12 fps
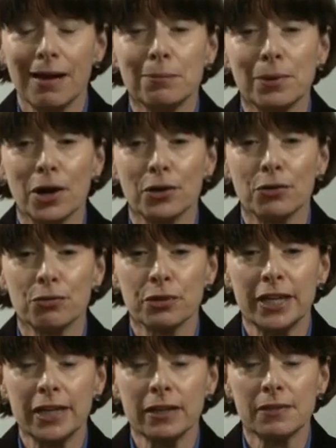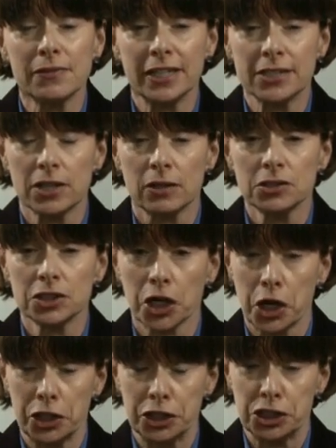Part 3 of the Adult
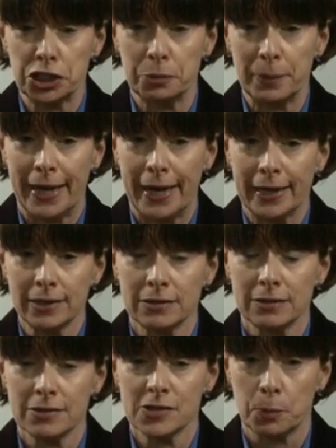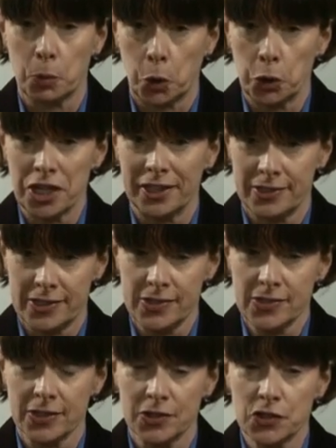Guardianship Act, Support and
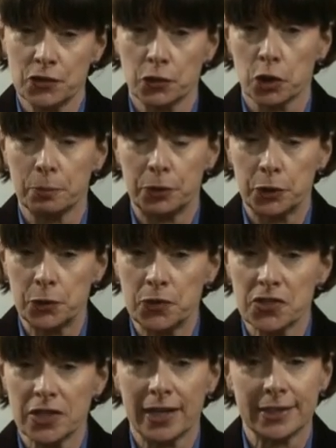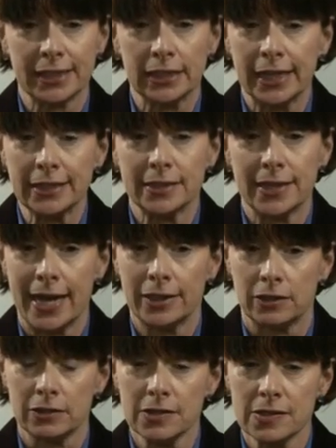Assistance for Abused and Neglected
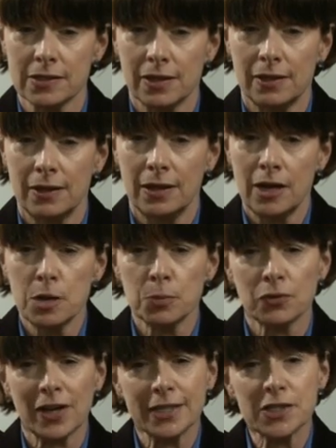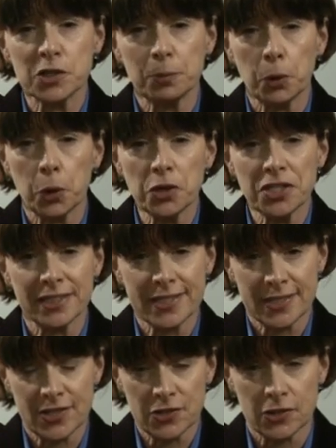Adults, provides support and
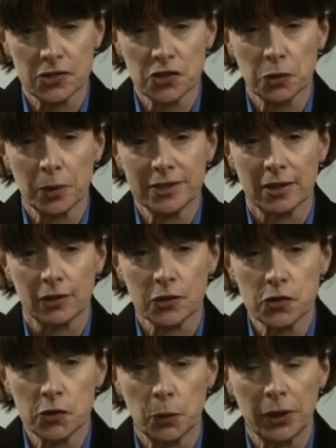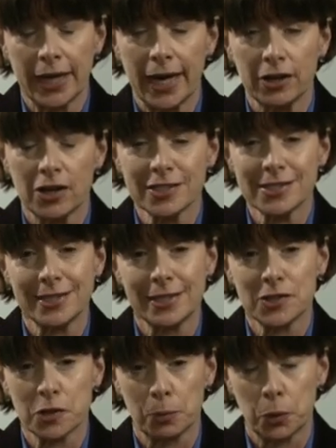assistance to adults who cannot
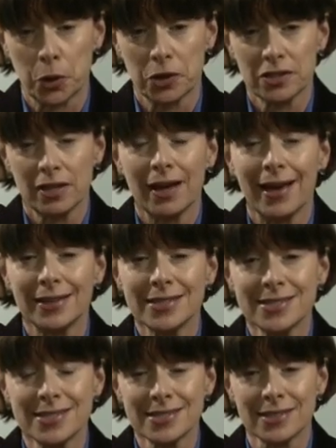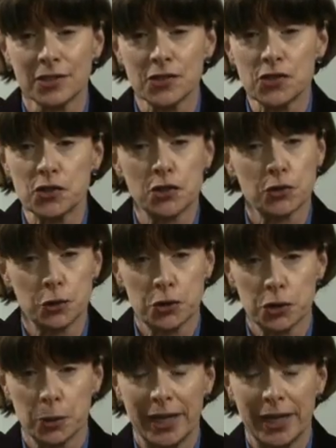seek support and assistance due to